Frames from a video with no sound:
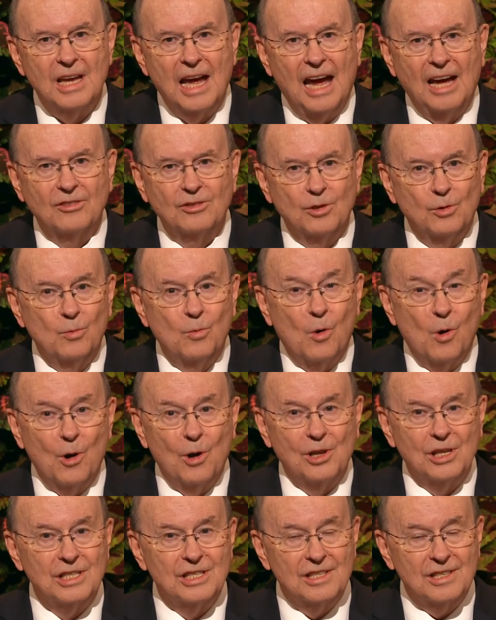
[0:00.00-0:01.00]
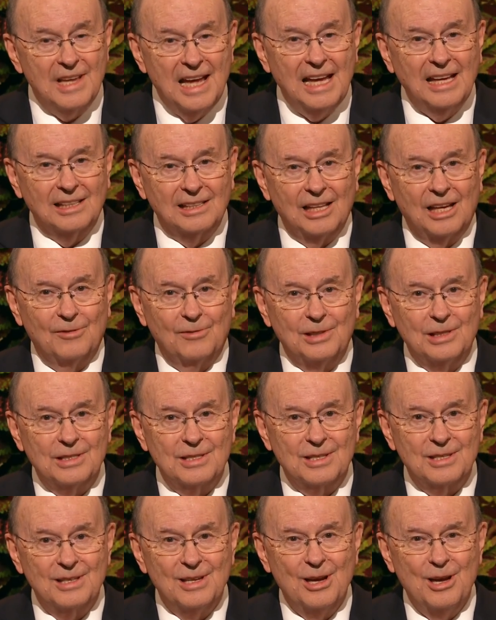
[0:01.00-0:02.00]
at the ward and stake
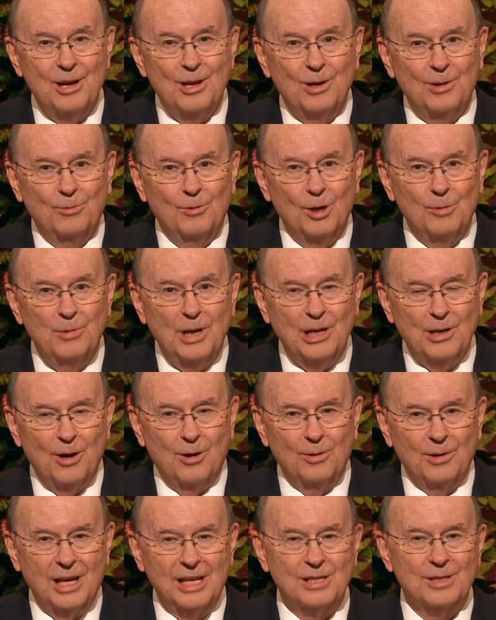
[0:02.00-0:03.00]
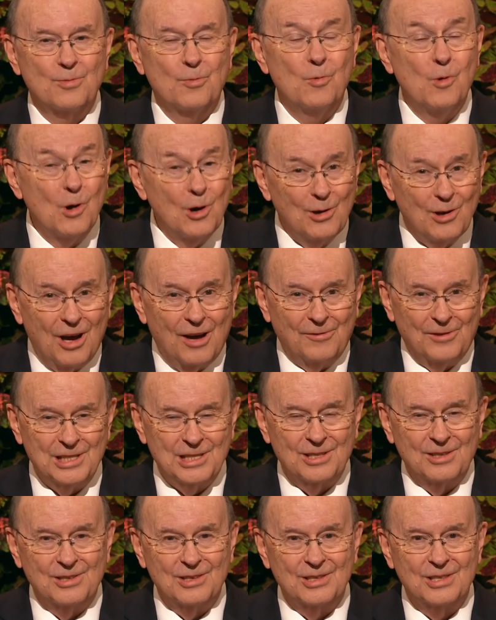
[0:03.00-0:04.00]
levels will be known as ward
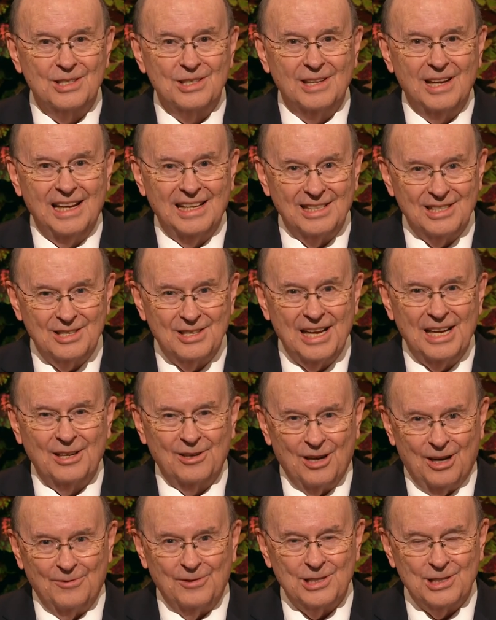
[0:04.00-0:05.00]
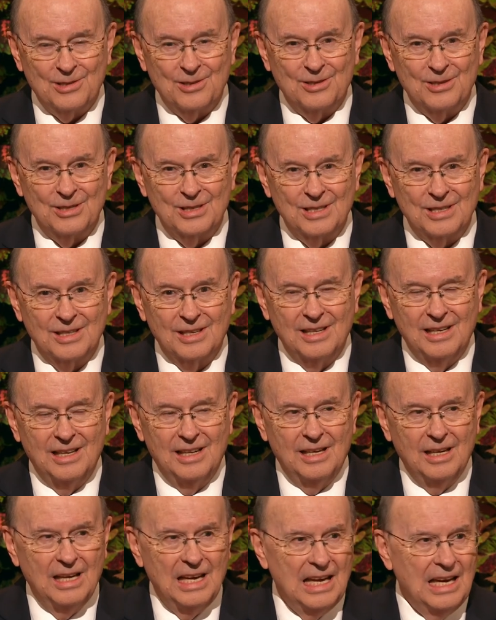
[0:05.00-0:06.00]
officers and stake officers.
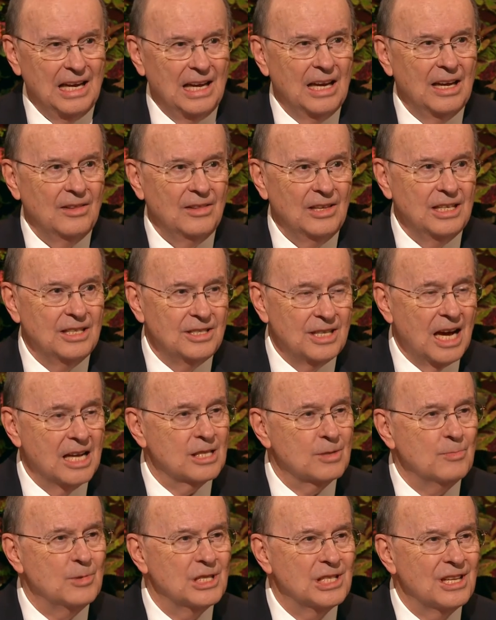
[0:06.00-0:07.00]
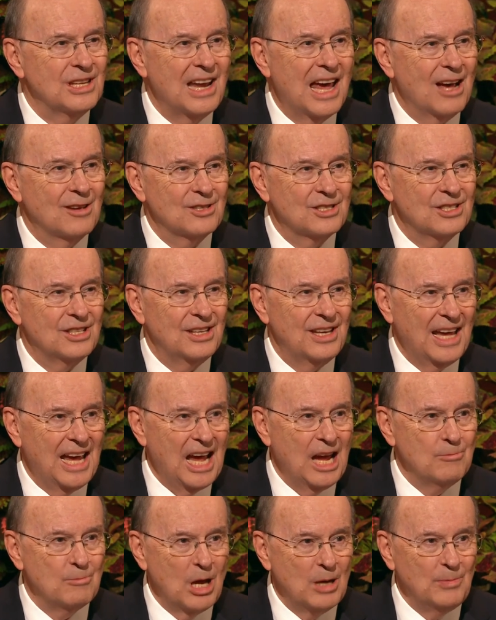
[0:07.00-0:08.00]
The adjustments announced
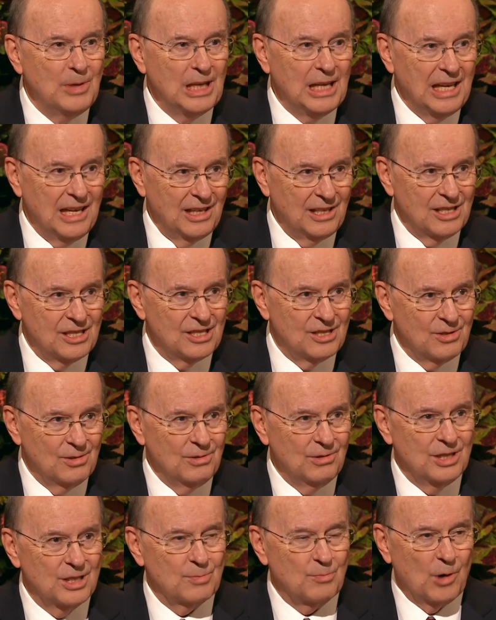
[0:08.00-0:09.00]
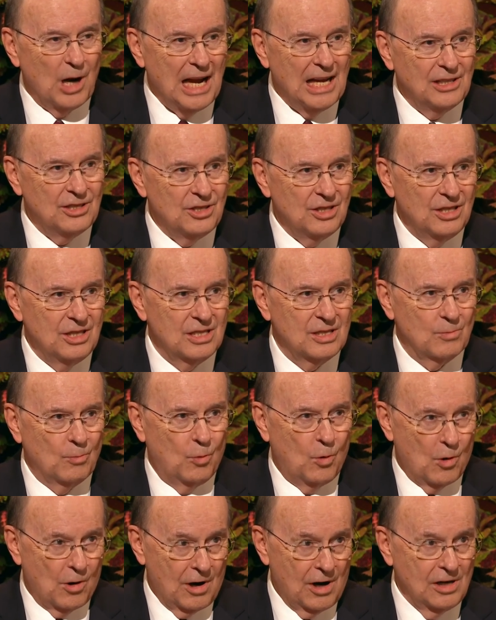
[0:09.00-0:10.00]
today may begin as soon as branches,
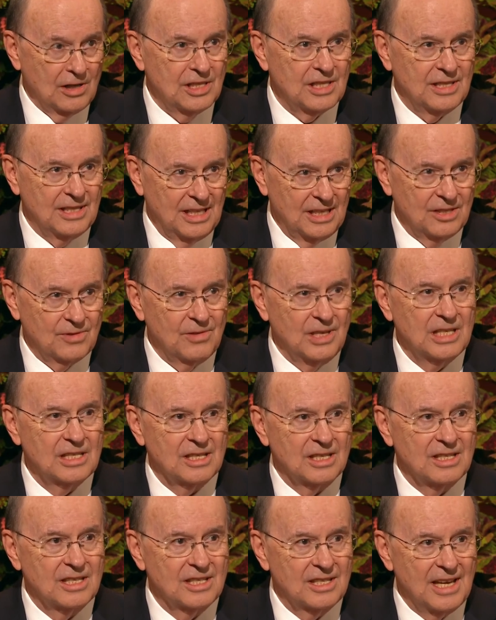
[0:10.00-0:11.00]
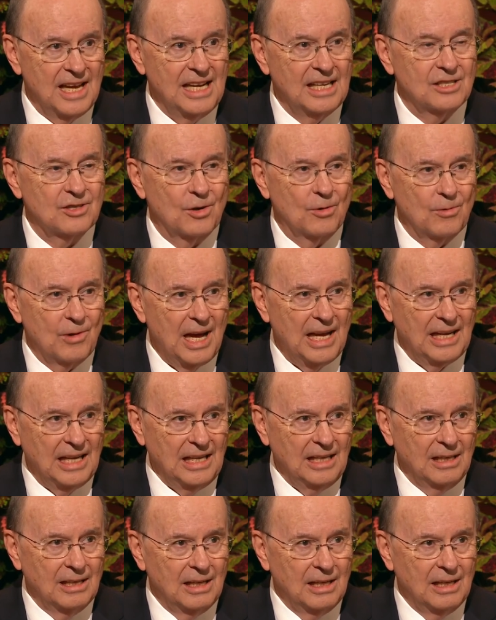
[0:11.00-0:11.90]
wards, districts, and stakes are ready,